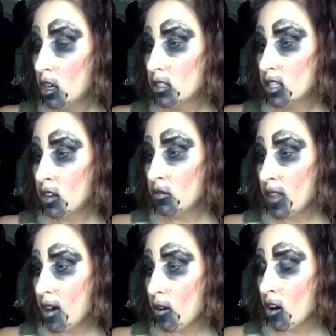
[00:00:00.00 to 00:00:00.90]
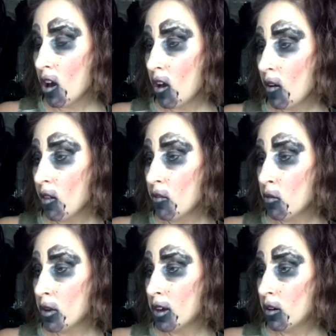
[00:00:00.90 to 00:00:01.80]
sunflower, olive
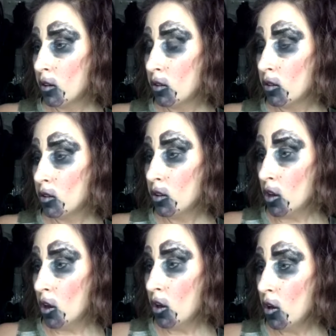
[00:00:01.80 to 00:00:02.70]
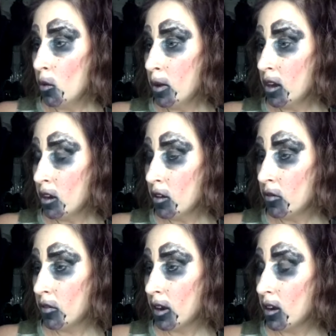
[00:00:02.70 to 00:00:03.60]
oil, jojoba,
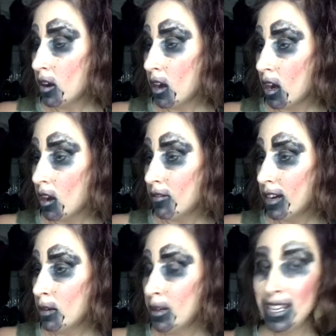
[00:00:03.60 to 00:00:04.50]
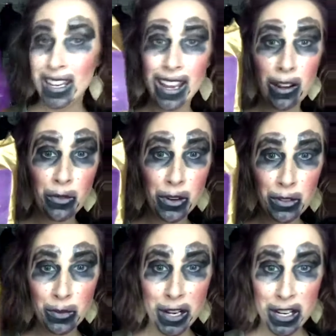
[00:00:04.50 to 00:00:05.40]
uh, vitamin E, and
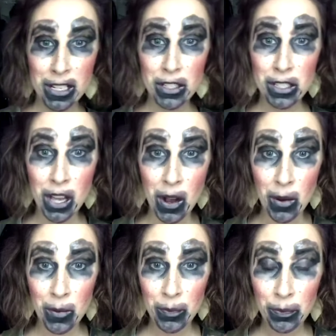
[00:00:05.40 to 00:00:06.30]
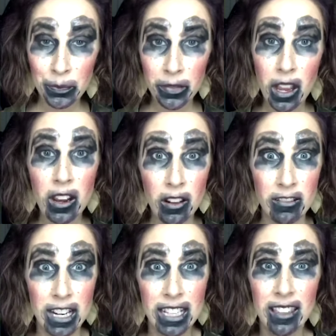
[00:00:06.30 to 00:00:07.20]
rosemary. So, I
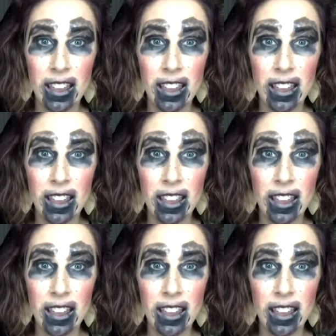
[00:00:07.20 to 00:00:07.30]
know, right?